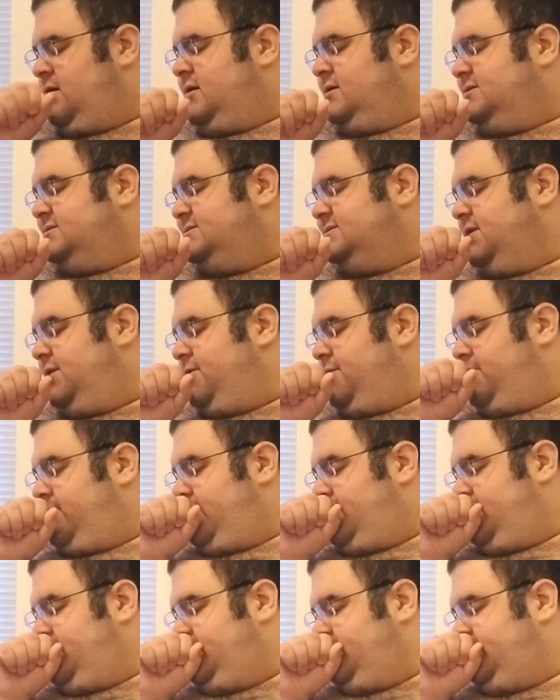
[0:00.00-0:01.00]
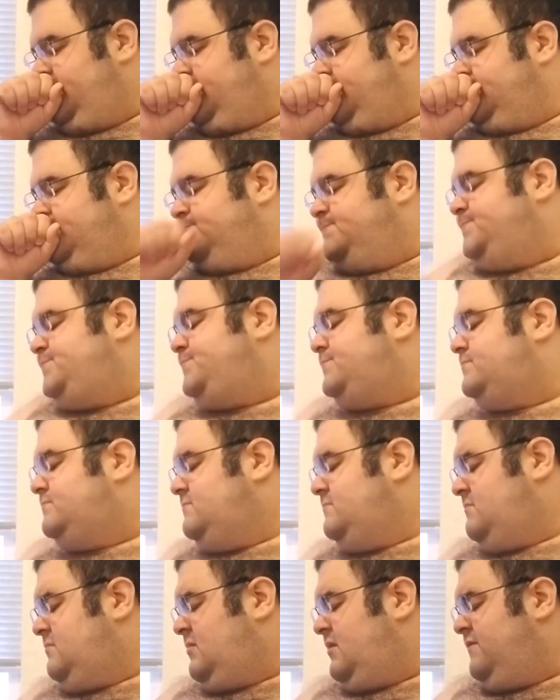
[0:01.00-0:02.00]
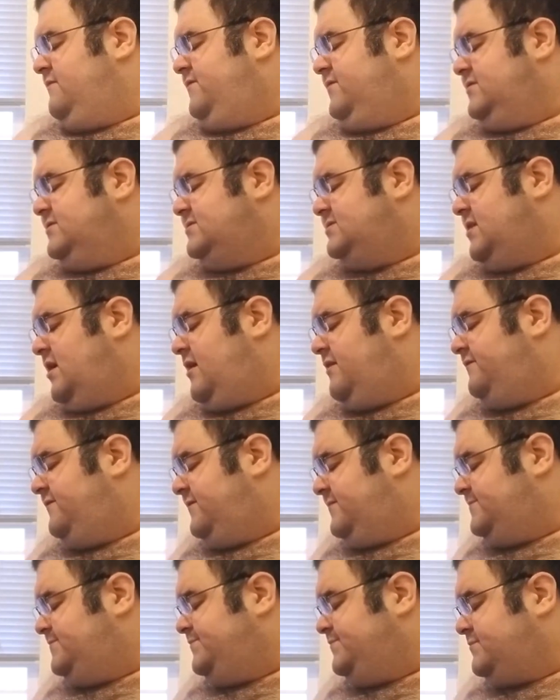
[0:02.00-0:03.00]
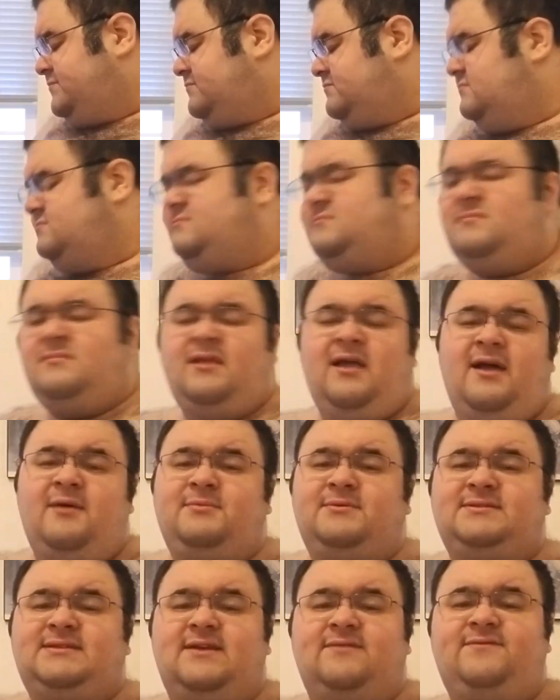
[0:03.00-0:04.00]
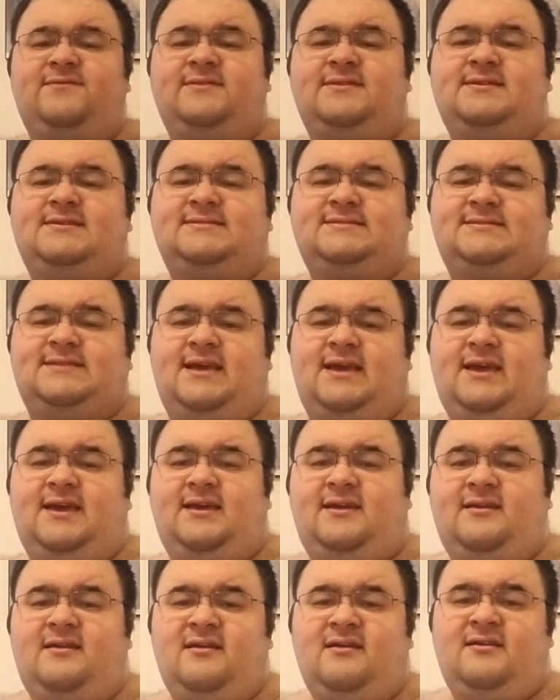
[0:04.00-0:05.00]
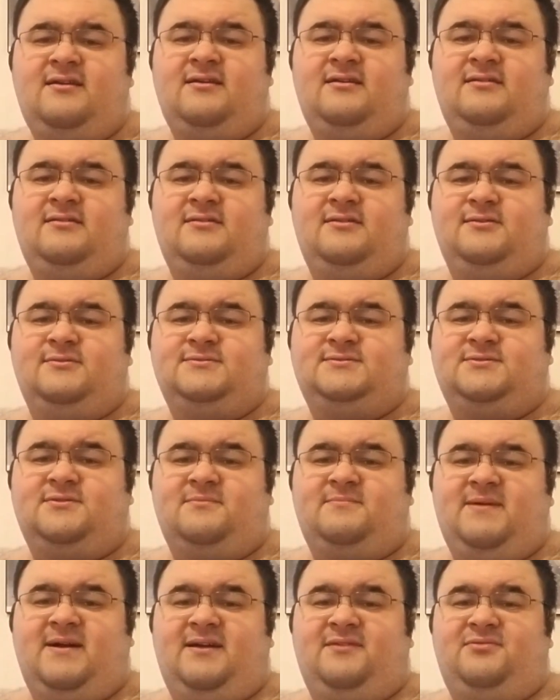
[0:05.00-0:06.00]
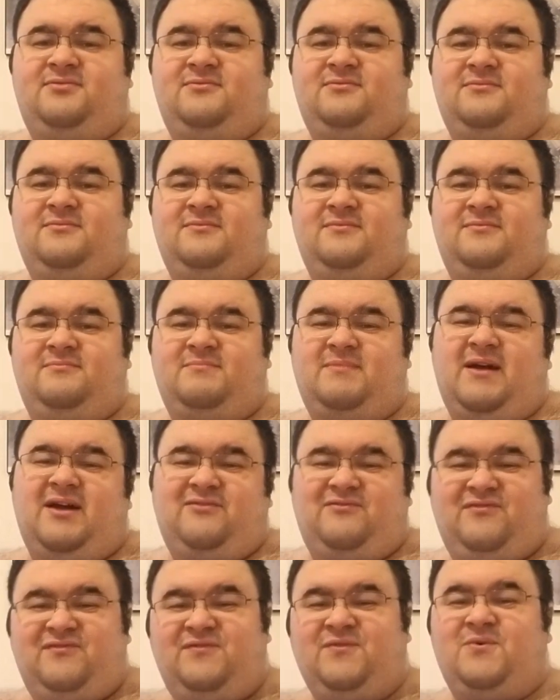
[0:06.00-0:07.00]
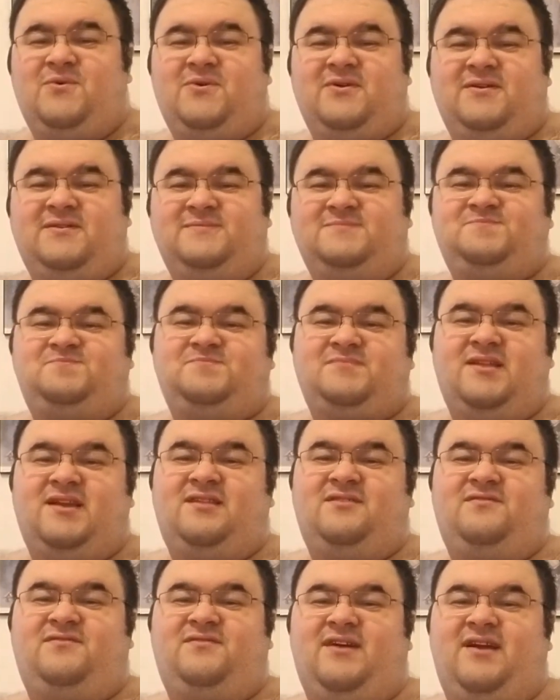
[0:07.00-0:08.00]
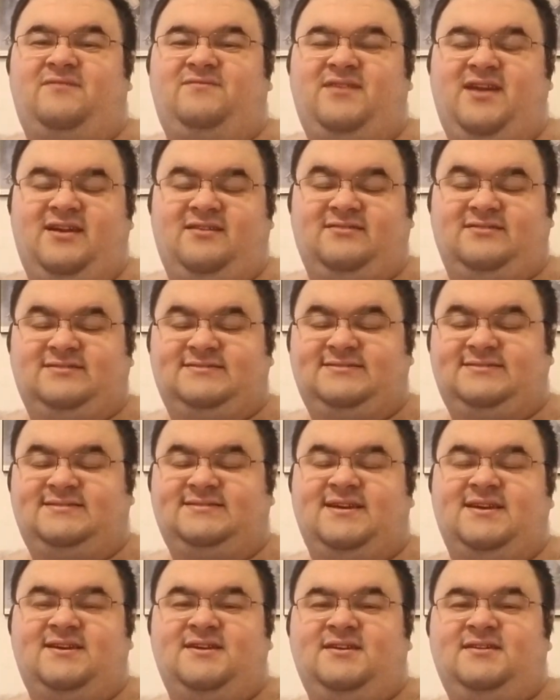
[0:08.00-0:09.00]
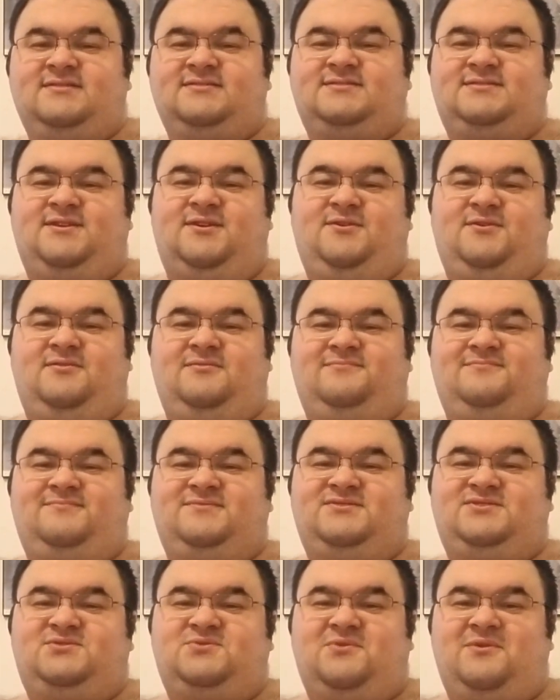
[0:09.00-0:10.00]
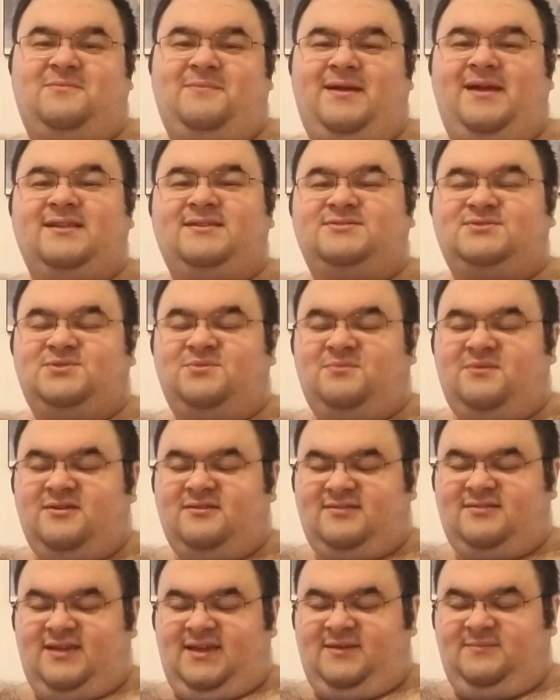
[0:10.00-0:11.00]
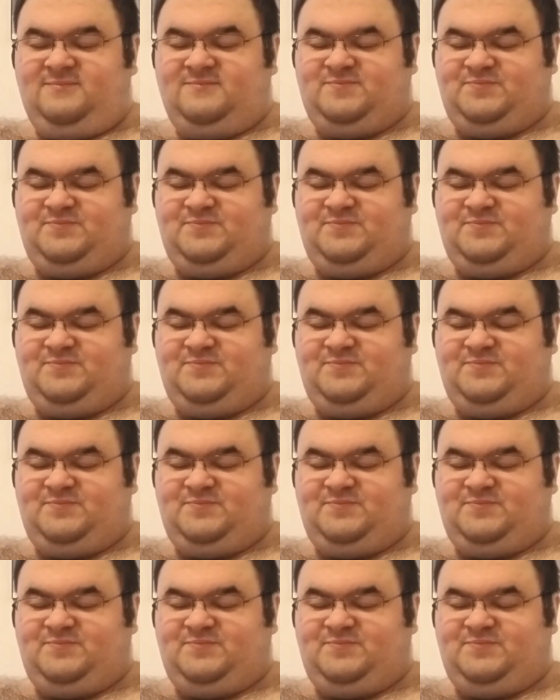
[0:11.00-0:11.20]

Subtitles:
So, first off, I would definitely say those are about 4 out of 5 Karens. So, store manager worthy.